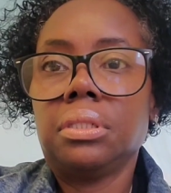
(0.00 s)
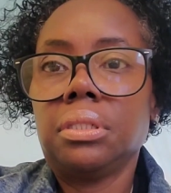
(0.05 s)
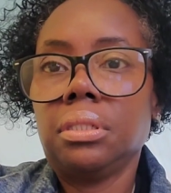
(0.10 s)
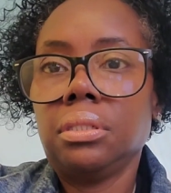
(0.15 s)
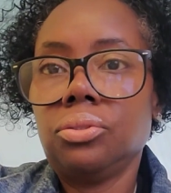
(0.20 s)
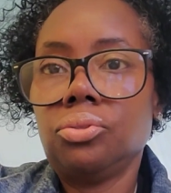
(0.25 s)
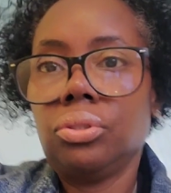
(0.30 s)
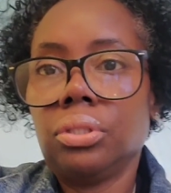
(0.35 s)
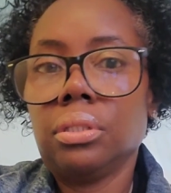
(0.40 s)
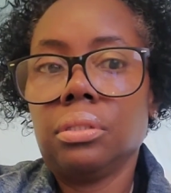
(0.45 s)
a
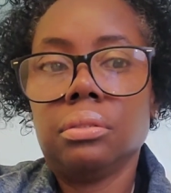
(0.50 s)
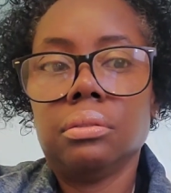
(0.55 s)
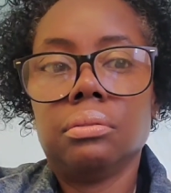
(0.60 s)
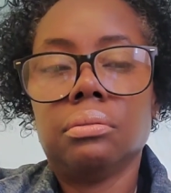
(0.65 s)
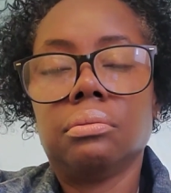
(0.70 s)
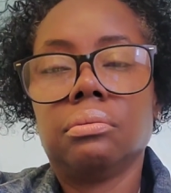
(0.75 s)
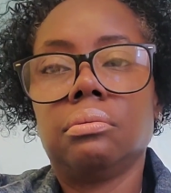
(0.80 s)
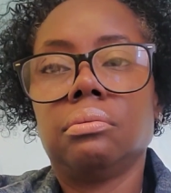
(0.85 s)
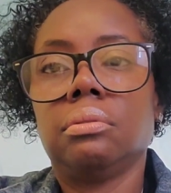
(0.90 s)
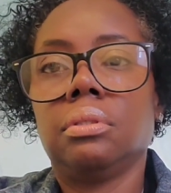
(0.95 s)
tea
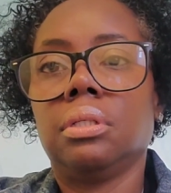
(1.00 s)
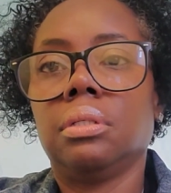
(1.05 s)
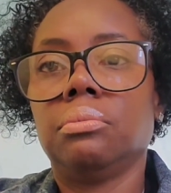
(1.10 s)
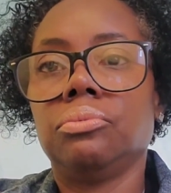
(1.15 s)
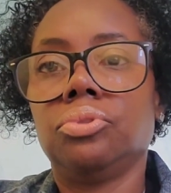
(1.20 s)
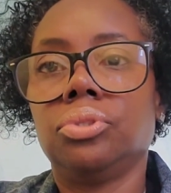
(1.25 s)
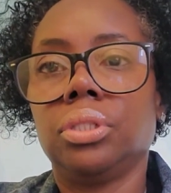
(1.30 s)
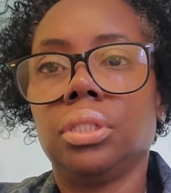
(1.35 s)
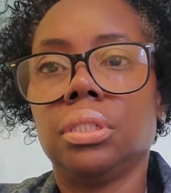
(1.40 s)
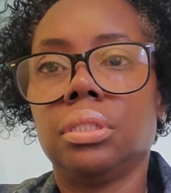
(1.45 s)
drinker and i'm
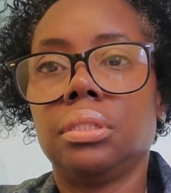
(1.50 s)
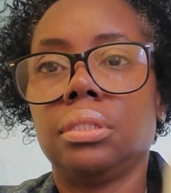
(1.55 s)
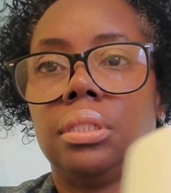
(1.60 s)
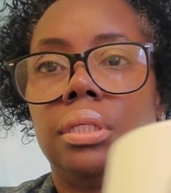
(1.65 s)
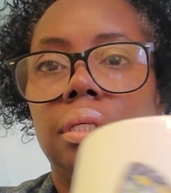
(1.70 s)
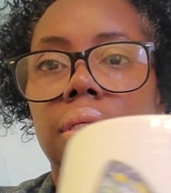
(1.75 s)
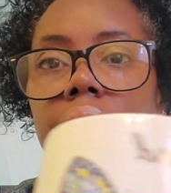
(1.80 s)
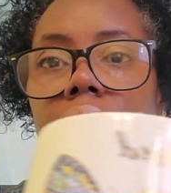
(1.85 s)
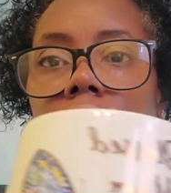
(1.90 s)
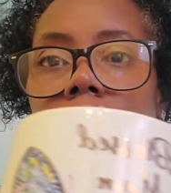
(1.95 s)
drinking
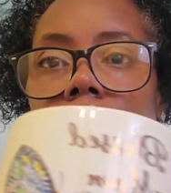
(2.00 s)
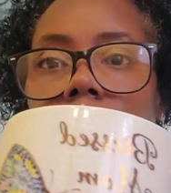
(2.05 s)
tea